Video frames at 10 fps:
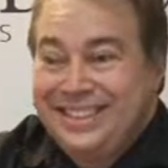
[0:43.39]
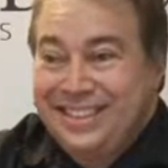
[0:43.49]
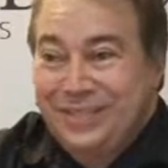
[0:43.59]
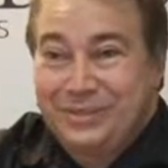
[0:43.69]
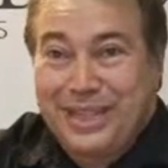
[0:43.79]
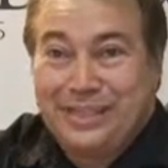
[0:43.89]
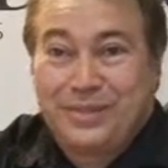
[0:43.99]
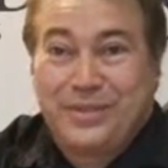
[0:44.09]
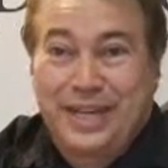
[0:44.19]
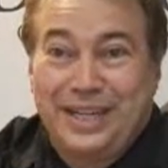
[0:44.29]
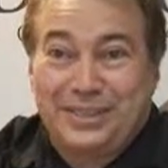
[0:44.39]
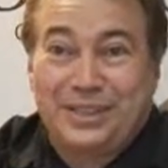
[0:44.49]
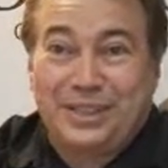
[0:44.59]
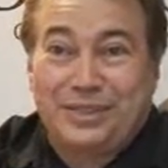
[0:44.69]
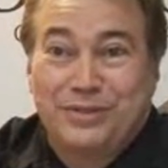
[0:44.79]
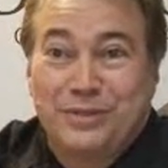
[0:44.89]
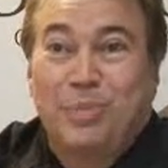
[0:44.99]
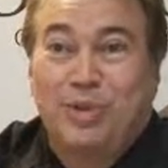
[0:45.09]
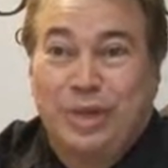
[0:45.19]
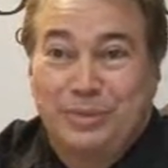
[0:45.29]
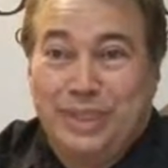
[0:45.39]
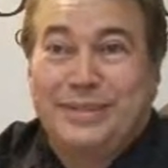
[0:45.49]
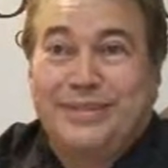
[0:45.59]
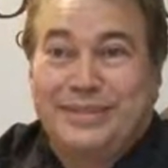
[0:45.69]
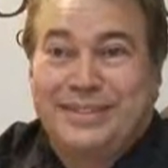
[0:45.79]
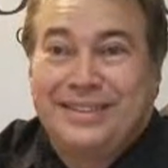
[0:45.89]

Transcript: you know tens of thousands of deployments,